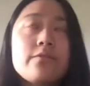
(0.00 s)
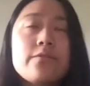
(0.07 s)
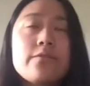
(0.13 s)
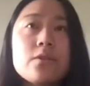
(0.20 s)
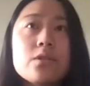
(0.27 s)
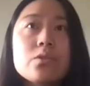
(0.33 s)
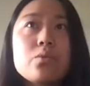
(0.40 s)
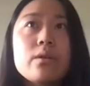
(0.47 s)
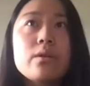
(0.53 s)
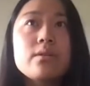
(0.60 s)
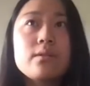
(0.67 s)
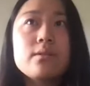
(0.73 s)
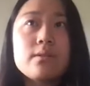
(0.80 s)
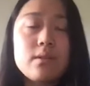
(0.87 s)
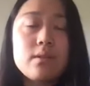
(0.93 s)
The first
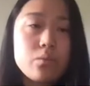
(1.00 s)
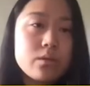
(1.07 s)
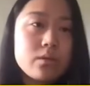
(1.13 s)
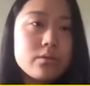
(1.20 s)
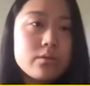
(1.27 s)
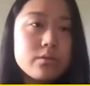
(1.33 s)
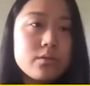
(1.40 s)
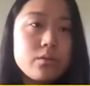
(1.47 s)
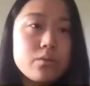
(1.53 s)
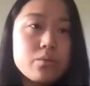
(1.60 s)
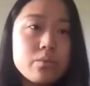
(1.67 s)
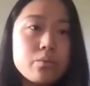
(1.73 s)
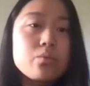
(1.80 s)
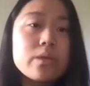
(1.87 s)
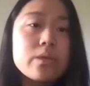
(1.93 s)
one is that
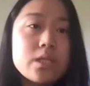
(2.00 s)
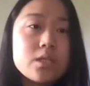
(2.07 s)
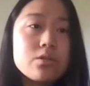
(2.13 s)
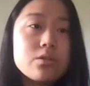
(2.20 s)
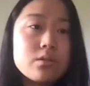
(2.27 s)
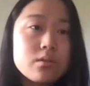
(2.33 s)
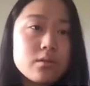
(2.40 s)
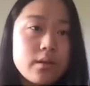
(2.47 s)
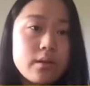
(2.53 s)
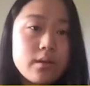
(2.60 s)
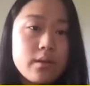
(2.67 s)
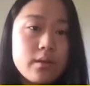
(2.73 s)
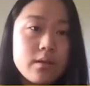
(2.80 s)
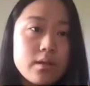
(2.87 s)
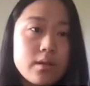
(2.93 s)
we need to
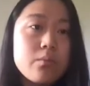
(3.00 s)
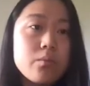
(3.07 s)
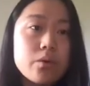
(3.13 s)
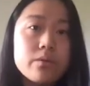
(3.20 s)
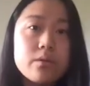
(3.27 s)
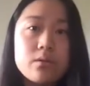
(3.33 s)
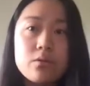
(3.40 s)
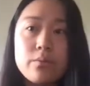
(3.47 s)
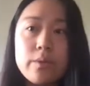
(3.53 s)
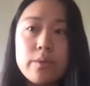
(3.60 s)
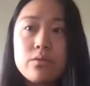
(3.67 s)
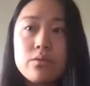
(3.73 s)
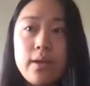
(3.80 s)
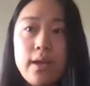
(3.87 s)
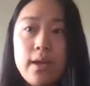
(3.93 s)
enable the
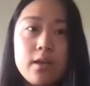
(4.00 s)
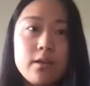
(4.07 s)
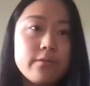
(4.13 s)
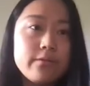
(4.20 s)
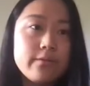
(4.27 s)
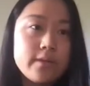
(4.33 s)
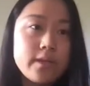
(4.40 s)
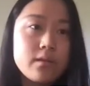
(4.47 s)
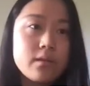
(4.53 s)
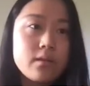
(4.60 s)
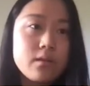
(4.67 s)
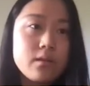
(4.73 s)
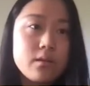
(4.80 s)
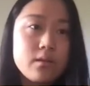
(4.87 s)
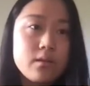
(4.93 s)
robot to have
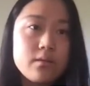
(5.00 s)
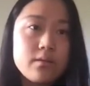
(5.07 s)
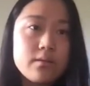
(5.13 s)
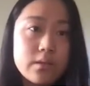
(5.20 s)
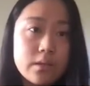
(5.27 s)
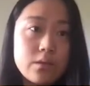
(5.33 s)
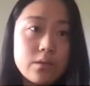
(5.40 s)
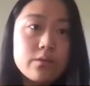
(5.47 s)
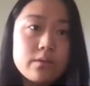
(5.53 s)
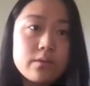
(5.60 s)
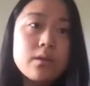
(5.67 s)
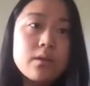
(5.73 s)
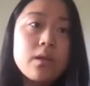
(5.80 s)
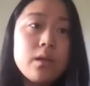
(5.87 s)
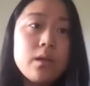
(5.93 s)
like
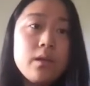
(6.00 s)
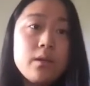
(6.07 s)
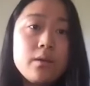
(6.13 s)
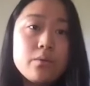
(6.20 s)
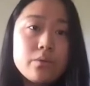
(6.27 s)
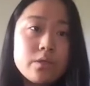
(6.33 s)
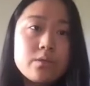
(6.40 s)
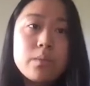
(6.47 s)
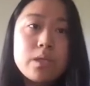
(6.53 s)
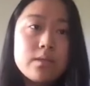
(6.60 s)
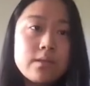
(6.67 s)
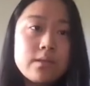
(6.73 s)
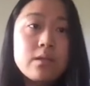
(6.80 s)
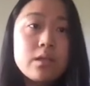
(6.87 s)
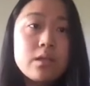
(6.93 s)
skills, which
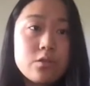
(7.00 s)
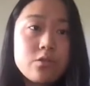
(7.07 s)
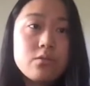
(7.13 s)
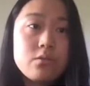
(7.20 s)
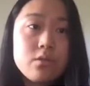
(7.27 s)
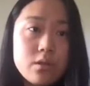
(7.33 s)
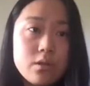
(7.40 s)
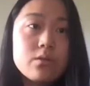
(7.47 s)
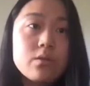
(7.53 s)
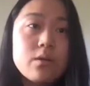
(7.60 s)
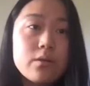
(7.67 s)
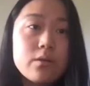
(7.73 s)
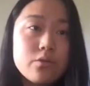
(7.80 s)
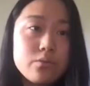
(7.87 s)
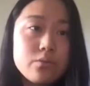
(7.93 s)
means it needs to know
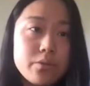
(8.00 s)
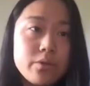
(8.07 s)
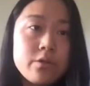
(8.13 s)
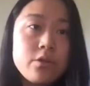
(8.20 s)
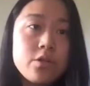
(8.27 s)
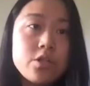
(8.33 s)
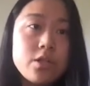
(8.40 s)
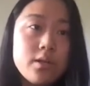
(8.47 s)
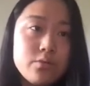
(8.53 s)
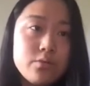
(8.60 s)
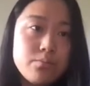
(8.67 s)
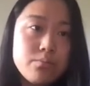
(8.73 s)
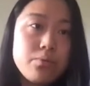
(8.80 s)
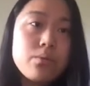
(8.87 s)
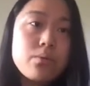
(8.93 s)
how to push, how
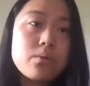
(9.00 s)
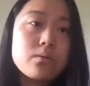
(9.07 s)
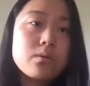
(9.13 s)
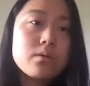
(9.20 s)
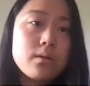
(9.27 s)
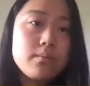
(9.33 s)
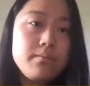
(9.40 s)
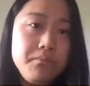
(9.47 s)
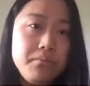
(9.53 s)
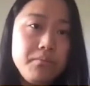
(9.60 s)
to pour,